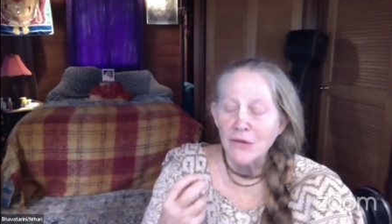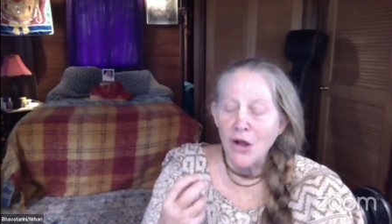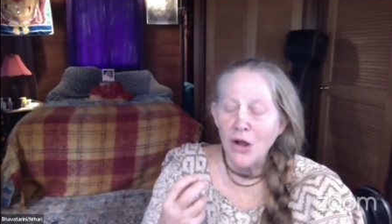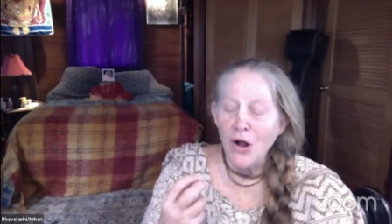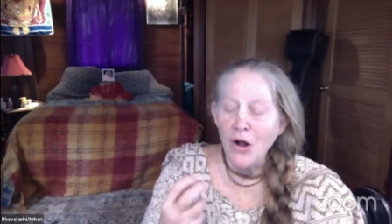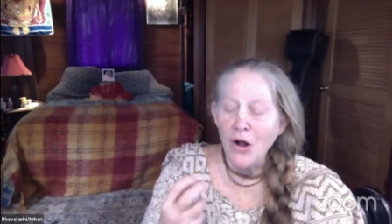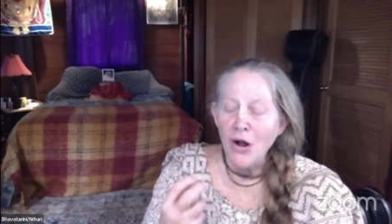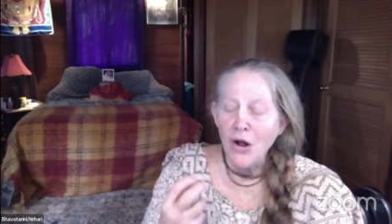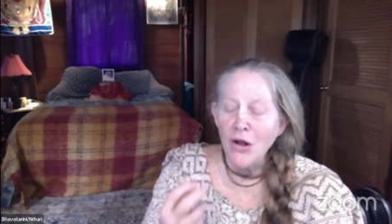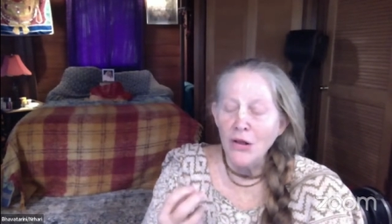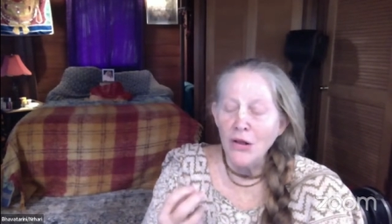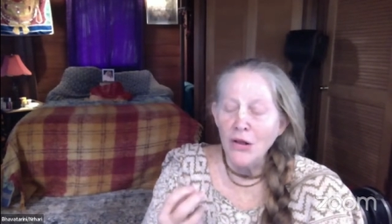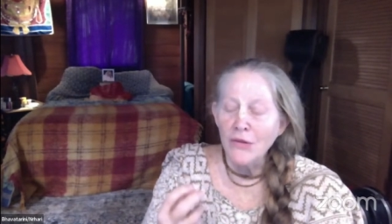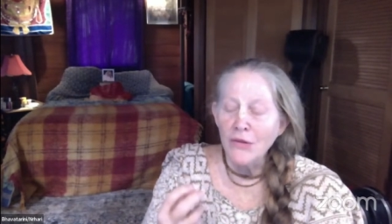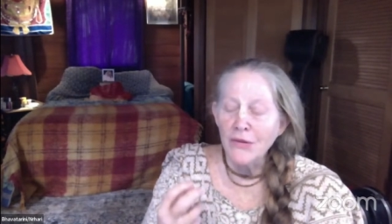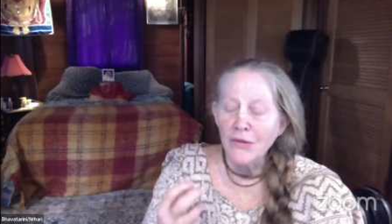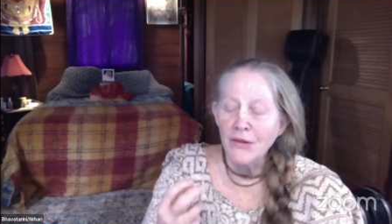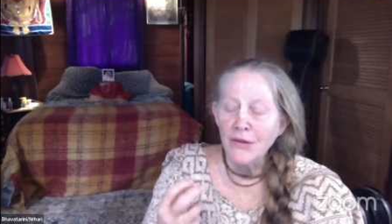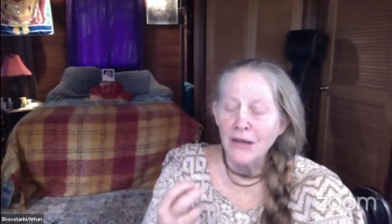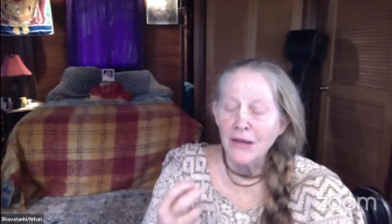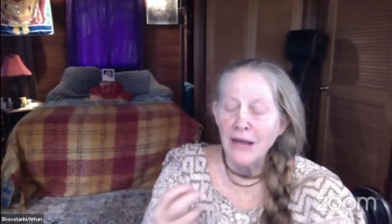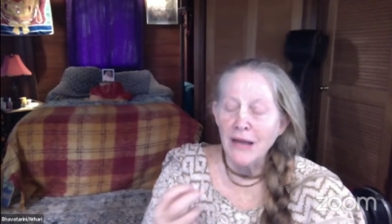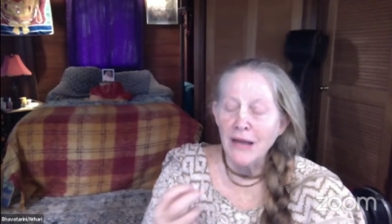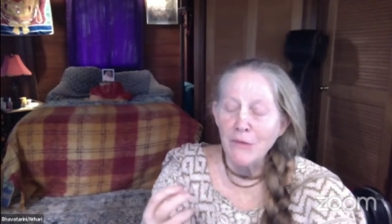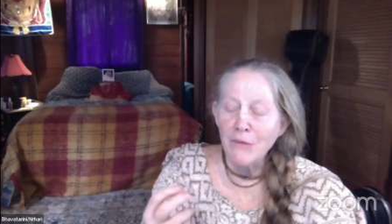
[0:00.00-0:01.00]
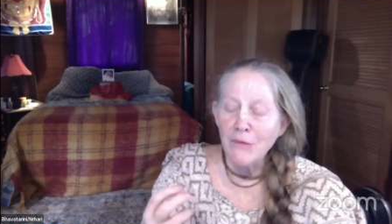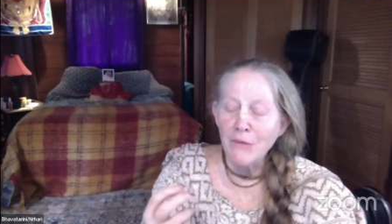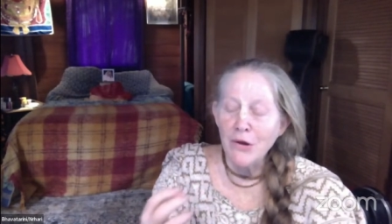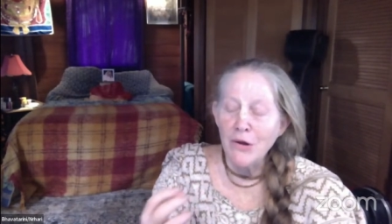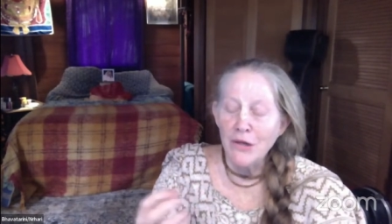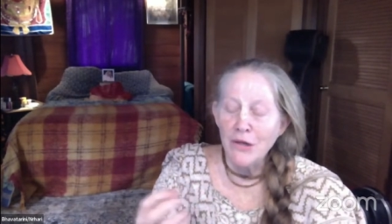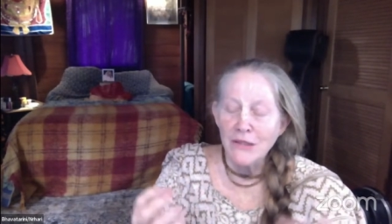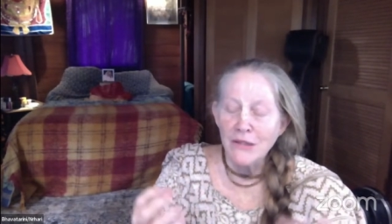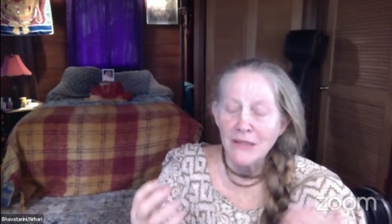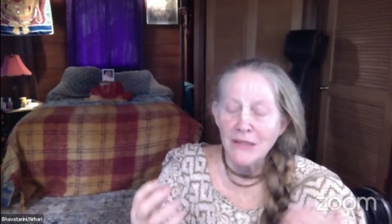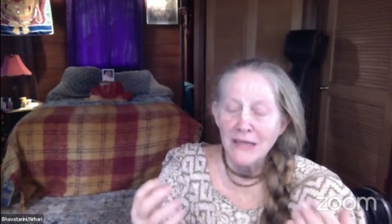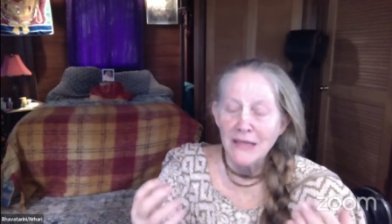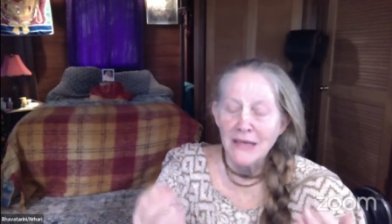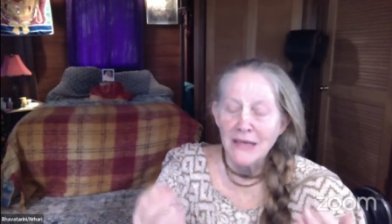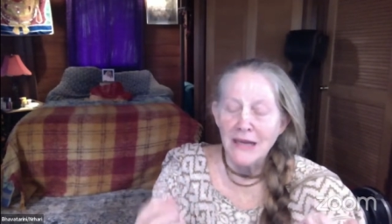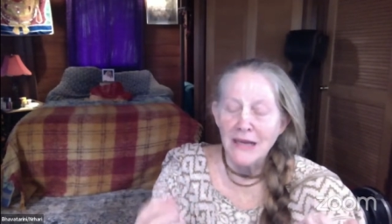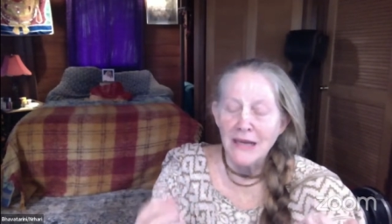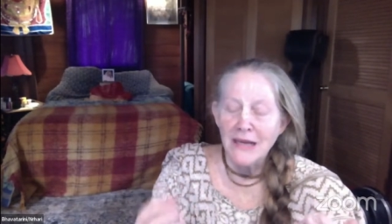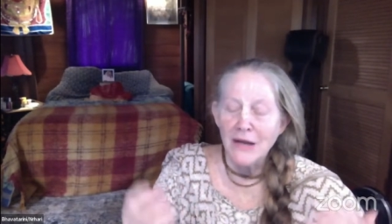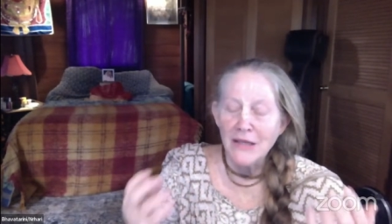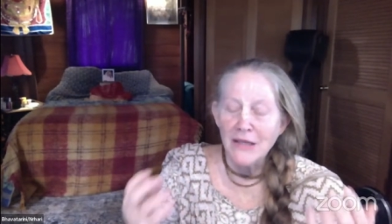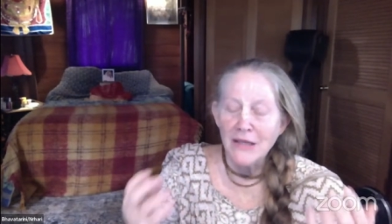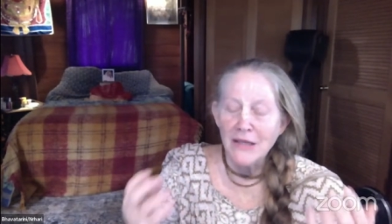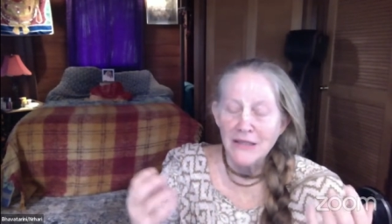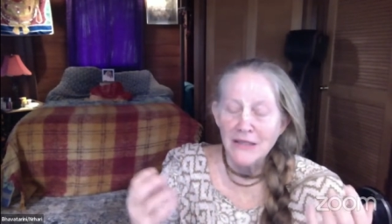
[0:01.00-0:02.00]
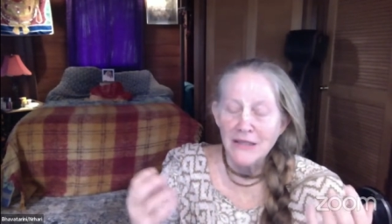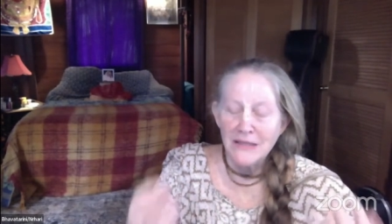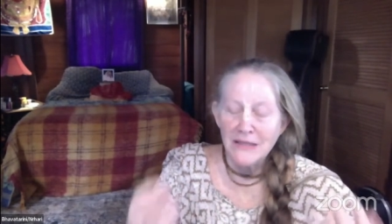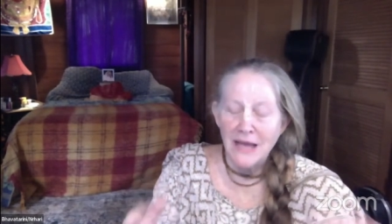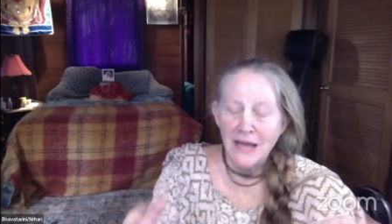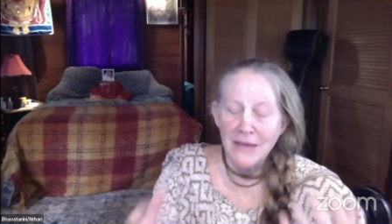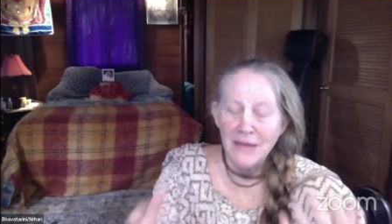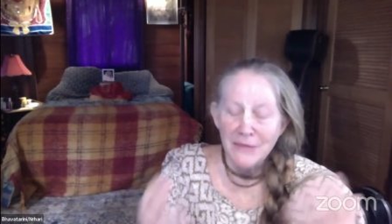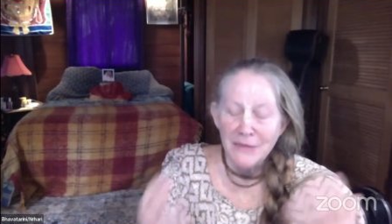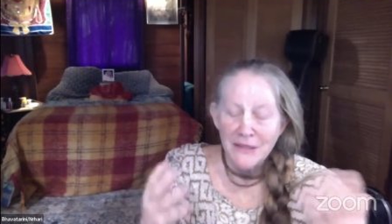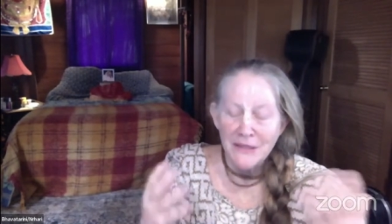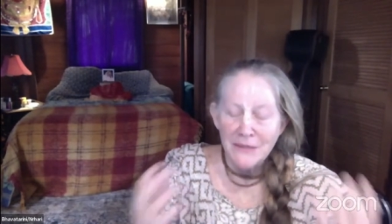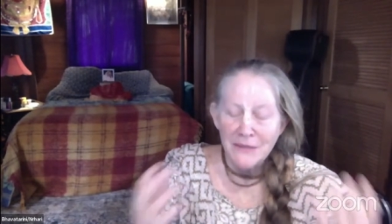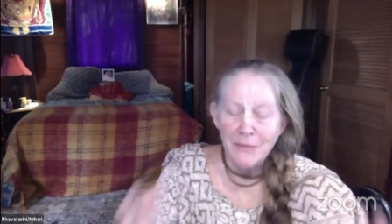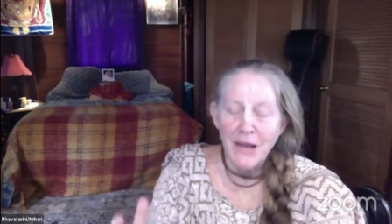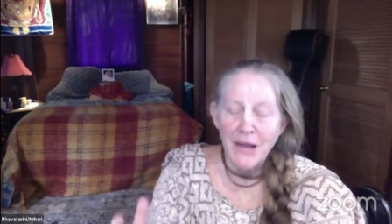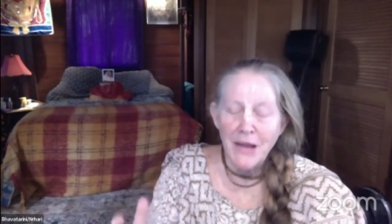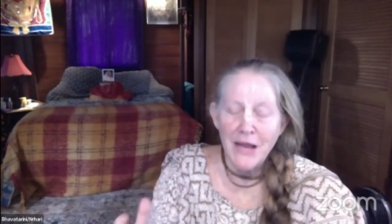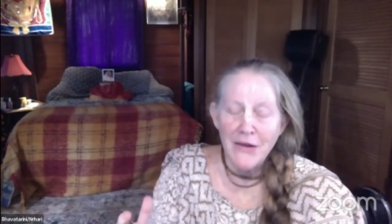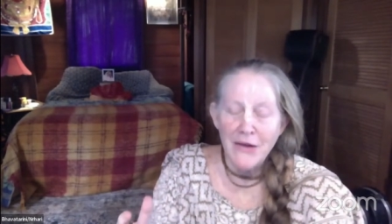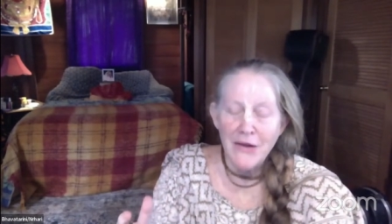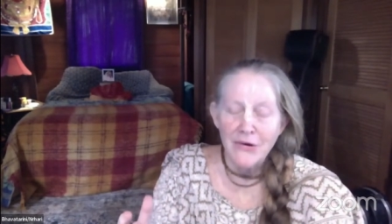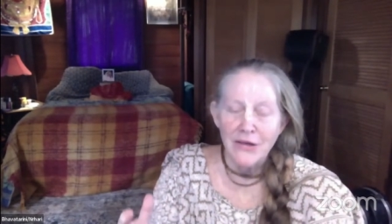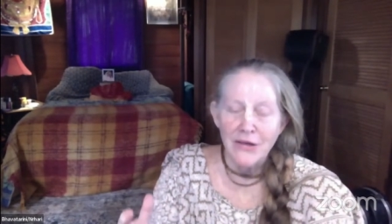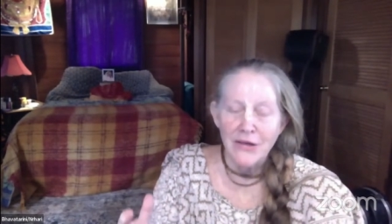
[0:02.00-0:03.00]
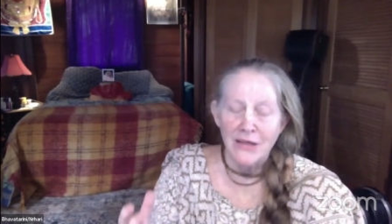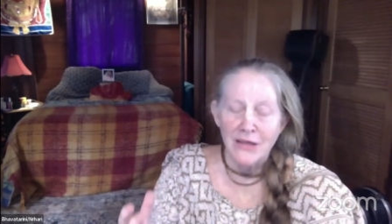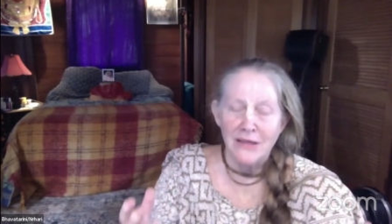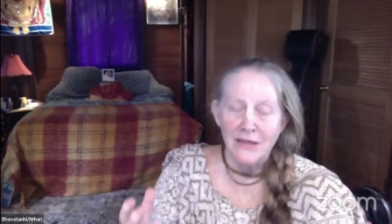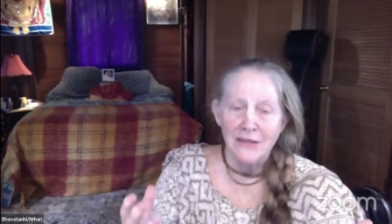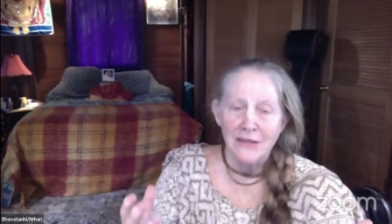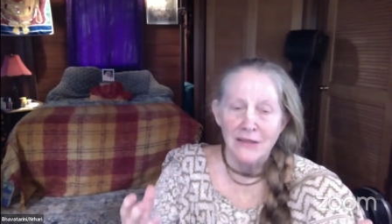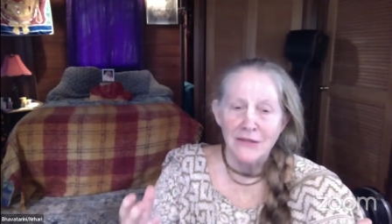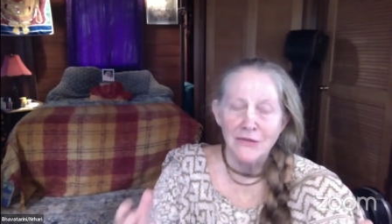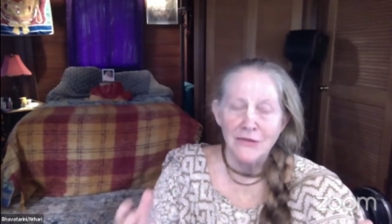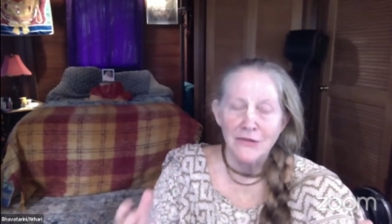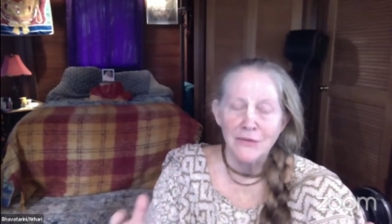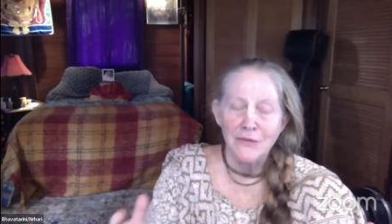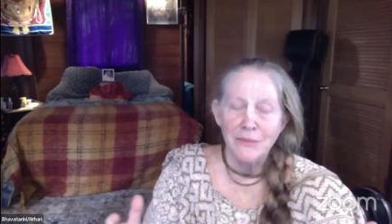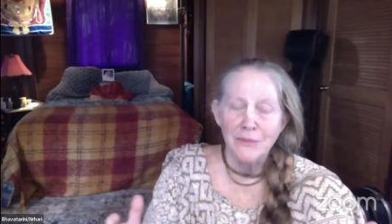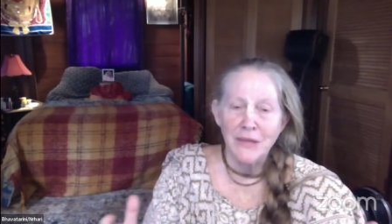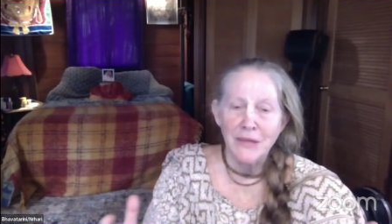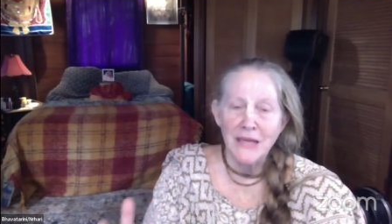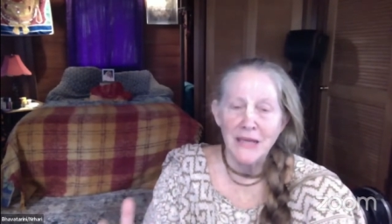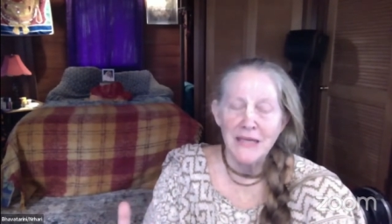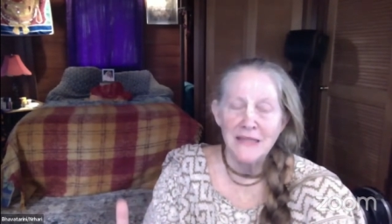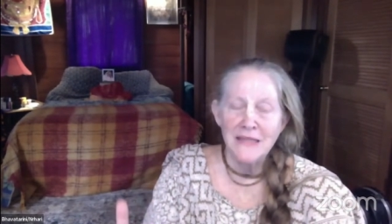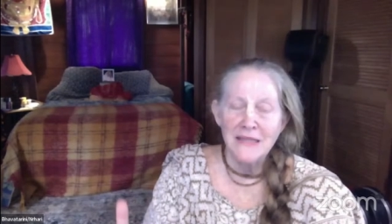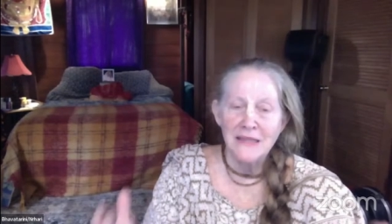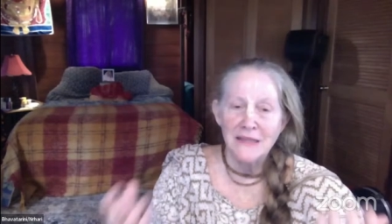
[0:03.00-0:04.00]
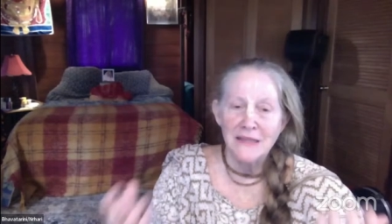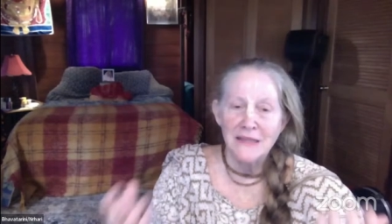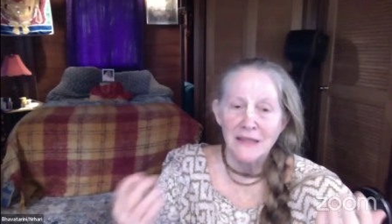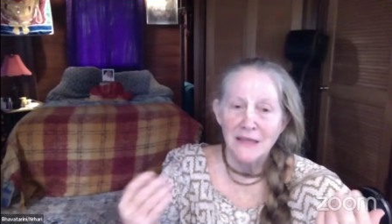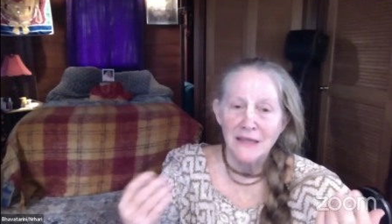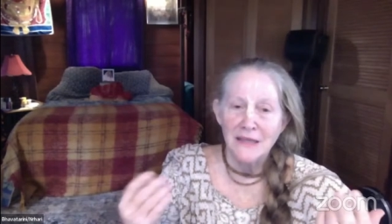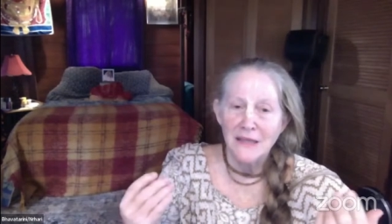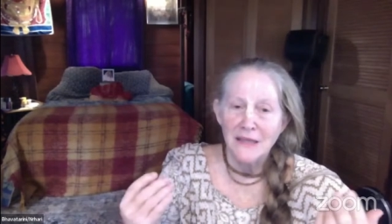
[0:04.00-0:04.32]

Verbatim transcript: all I want to, I'm aspiring to place